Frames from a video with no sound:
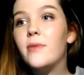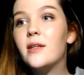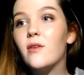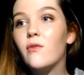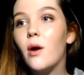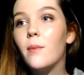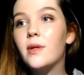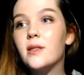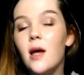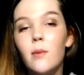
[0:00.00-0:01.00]
this is
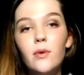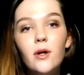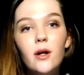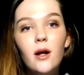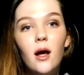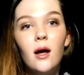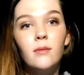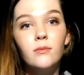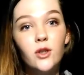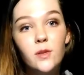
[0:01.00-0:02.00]
from December,
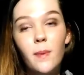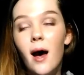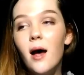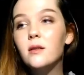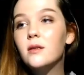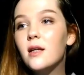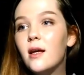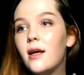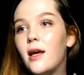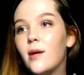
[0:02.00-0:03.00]
just past.
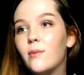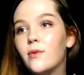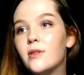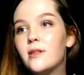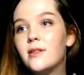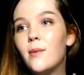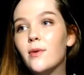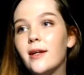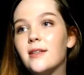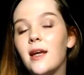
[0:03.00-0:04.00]
It's
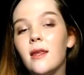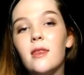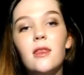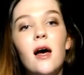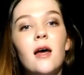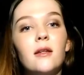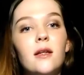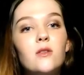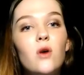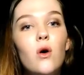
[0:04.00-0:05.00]
December 18th, and
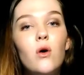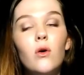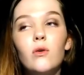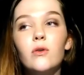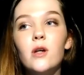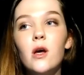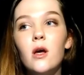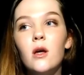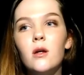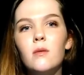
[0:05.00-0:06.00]
it's called
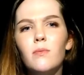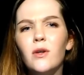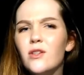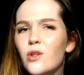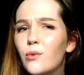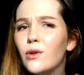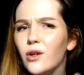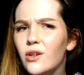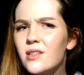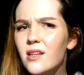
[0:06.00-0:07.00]
"But You Don't
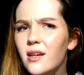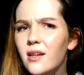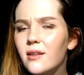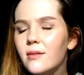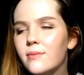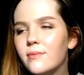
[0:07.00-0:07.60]
Look Sick."